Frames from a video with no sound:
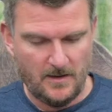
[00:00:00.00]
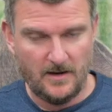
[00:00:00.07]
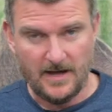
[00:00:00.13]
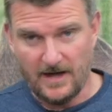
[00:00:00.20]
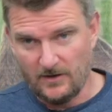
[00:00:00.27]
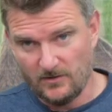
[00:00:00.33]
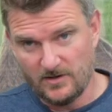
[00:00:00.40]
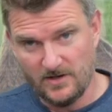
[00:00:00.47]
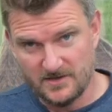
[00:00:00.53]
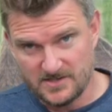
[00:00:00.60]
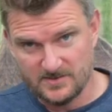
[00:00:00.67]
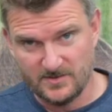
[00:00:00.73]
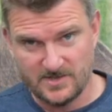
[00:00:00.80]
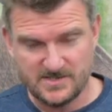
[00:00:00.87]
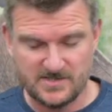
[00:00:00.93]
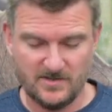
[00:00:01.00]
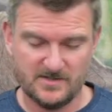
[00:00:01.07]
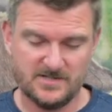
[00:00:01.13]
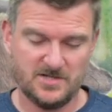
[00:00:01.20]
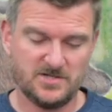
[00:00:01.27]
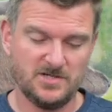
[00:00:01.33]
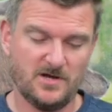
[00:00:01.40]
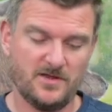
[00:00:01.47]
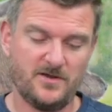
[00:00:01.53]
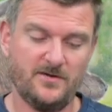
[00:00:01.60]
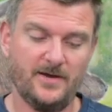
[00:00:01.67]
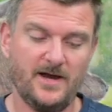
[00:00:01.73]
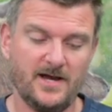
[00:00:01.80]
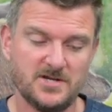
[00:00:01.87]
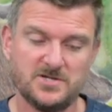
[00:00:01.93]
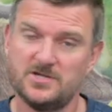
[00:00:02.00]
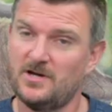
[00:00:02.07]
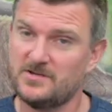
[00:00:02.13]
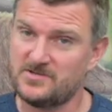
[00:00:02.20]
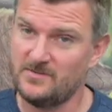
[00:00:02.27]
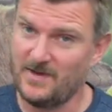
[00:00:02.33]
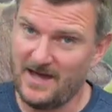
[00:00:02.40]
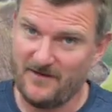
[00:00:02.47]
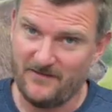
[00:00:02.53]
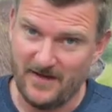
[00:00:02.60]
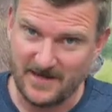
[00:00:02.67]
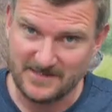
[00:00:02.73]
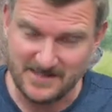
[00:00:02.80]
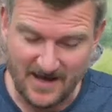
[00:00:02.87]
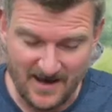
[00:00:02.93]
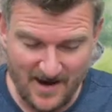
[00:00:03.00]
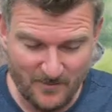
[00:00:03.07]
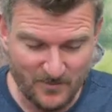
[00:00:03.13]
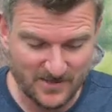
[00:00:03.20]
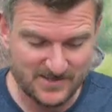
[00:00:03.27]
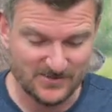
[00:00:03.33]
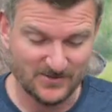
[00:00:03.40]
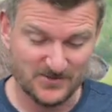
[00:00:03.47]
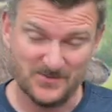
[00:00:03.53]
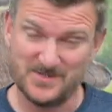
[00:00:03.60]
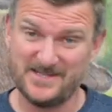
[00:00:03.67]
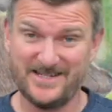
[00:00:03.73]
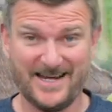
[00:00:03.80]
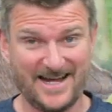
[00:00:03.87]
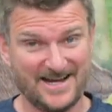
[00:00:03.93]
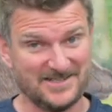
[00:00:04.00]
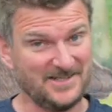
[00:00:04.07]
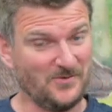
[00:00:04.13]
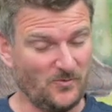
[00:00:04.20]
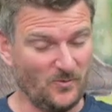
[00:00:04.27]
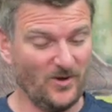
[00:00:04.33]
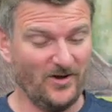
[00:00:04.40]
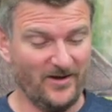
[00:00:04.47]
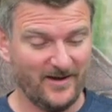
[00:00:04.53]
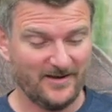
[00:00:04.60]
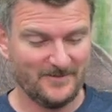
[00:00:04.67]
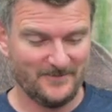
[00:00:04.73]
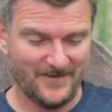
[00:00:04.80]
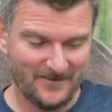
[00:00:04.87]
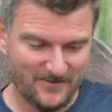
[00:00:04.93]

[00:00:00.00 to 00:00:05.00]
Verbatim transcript: Now looking at some of the slugs I shot through it, I shot some of the FX hybrid slugs which did actually work